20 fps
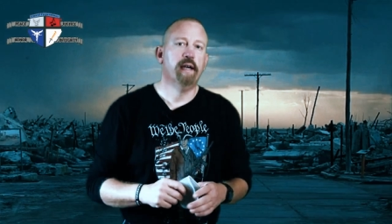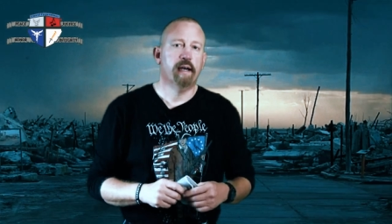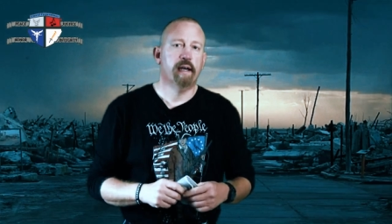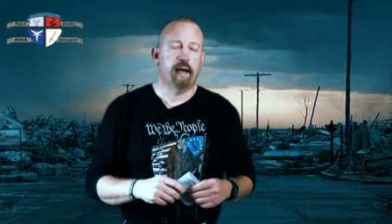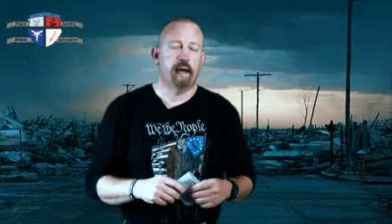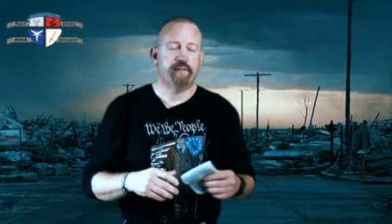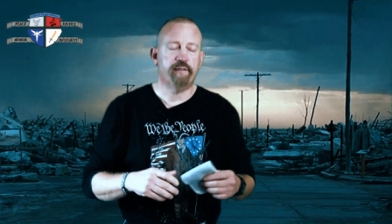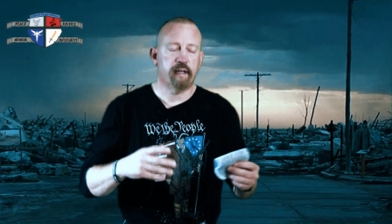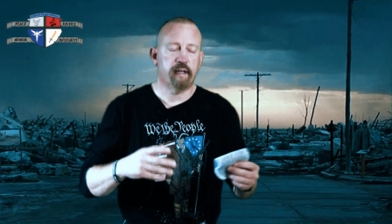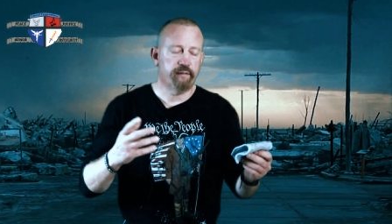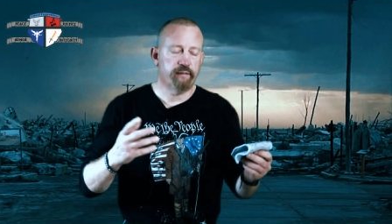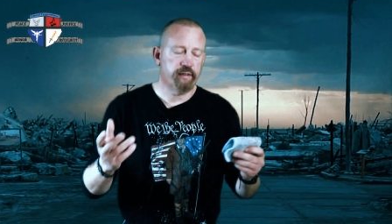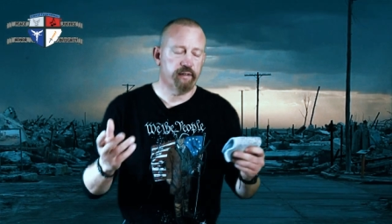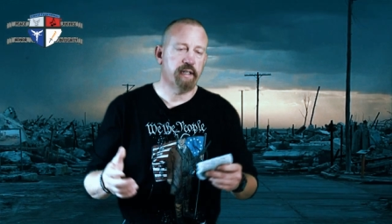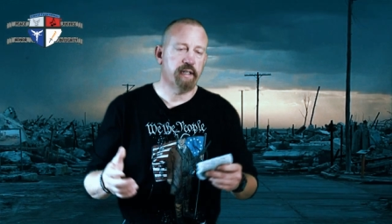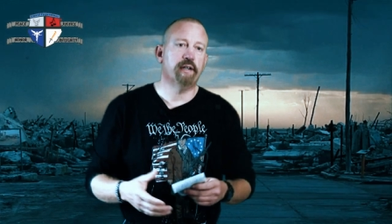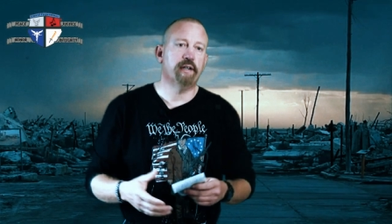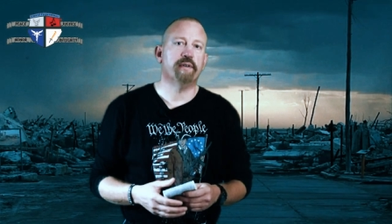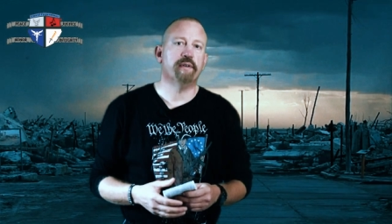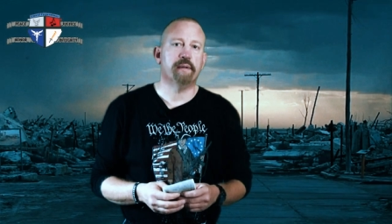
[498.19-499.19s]
I've done a
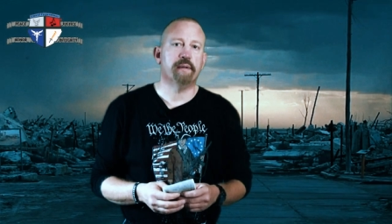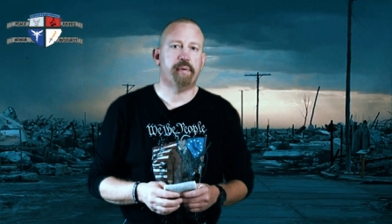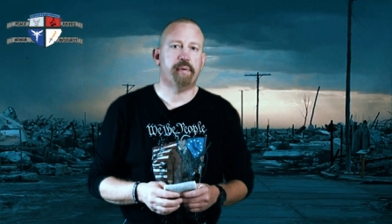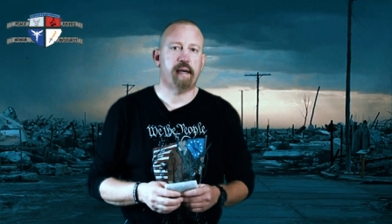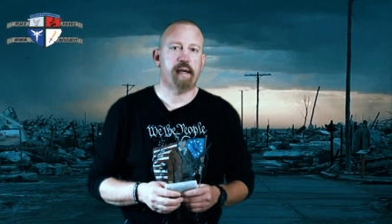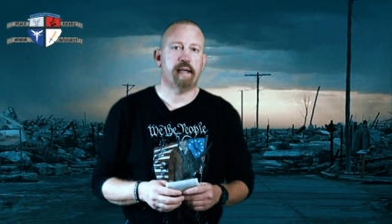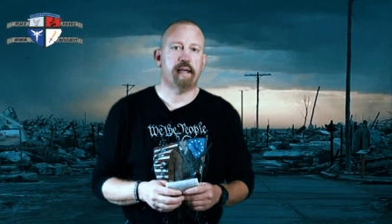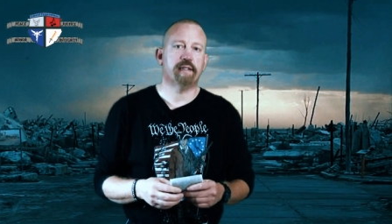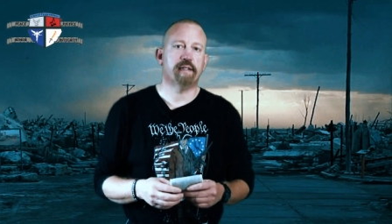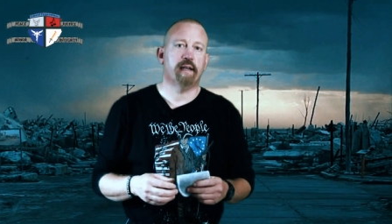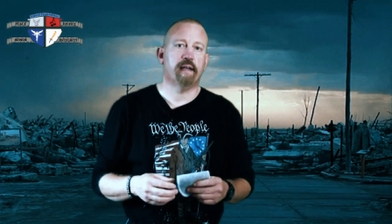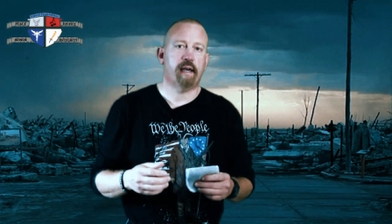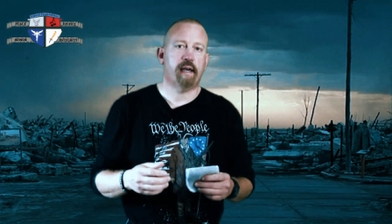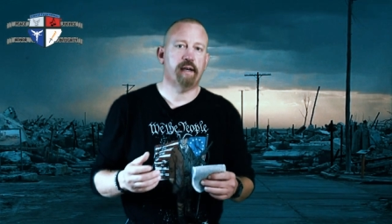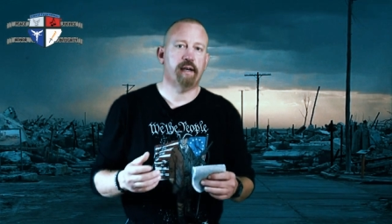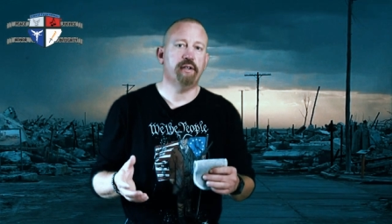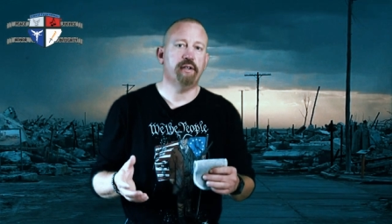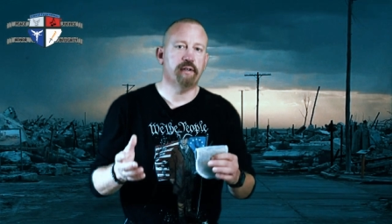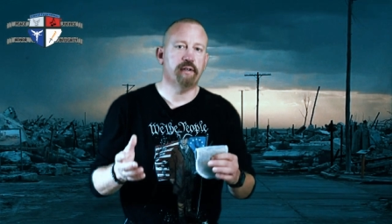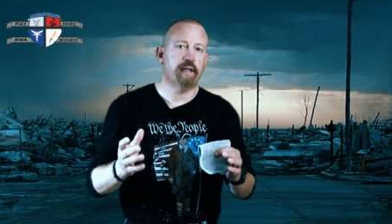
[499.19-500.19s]
video in the past to
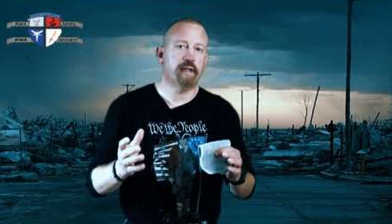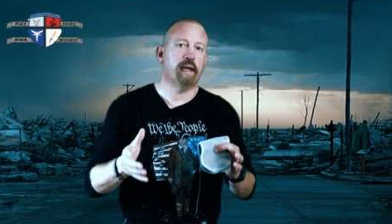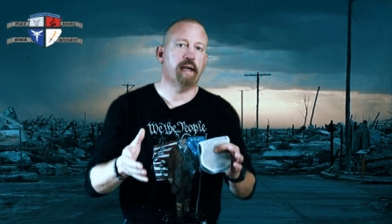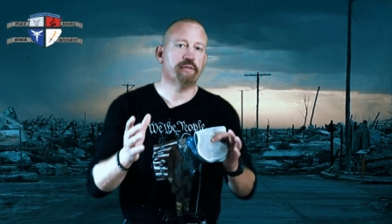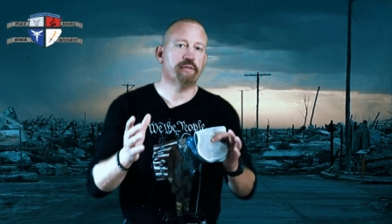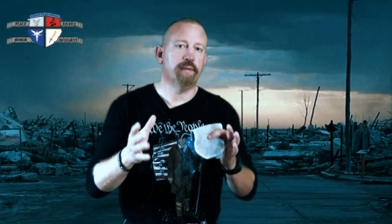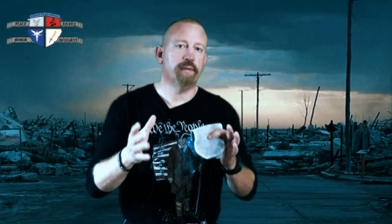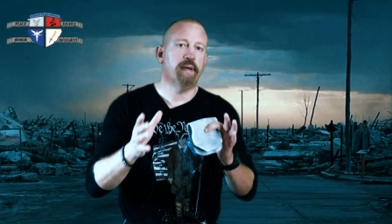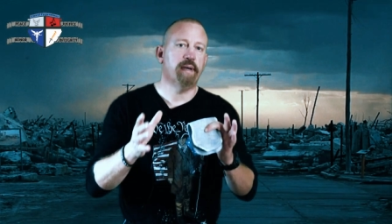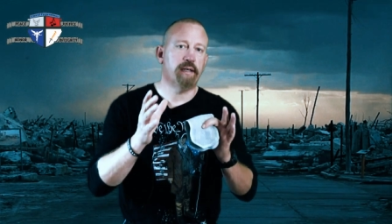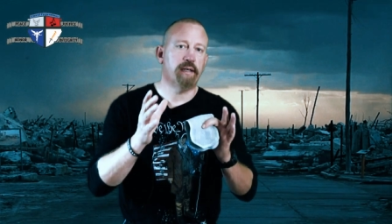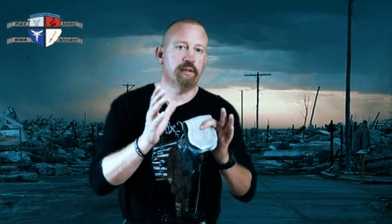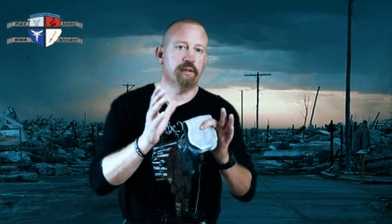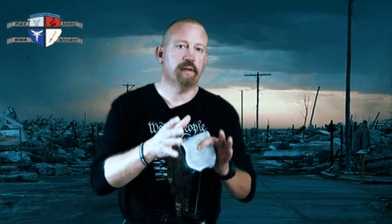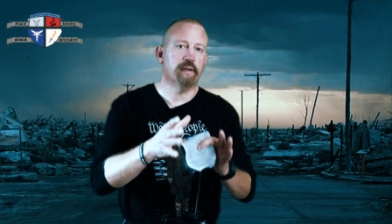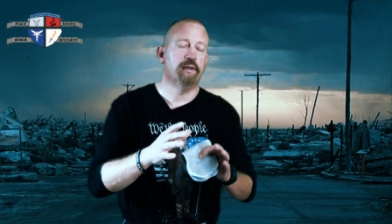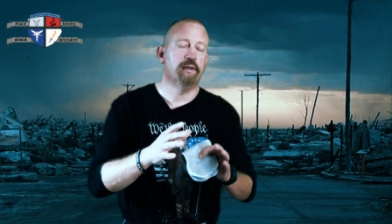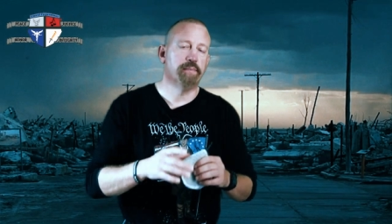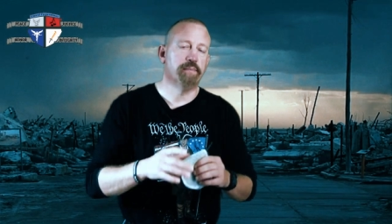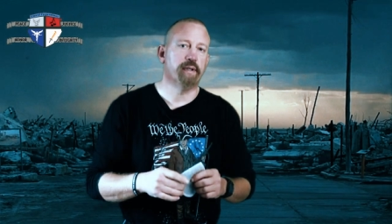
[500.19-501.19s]
how you can actually make
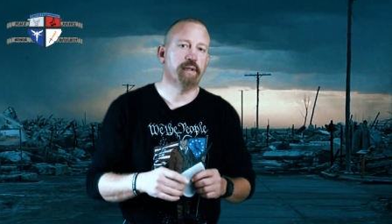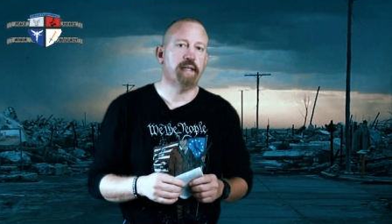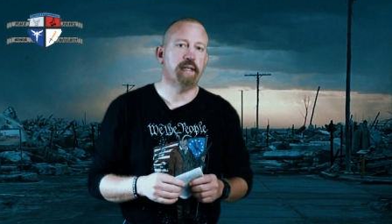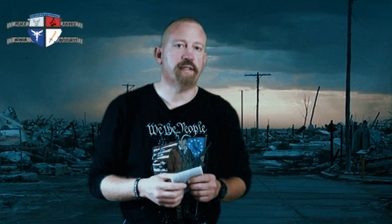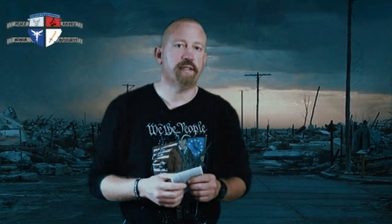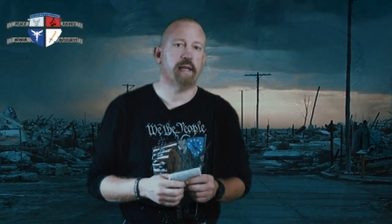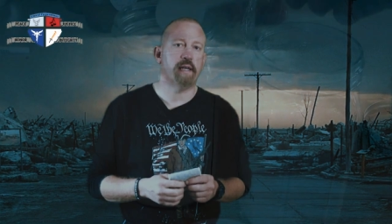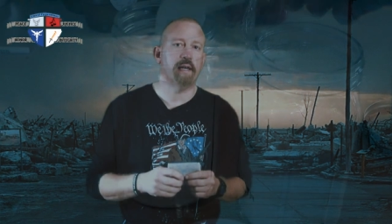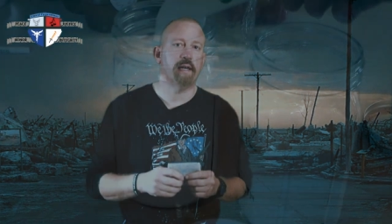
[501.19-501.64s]
your own bleach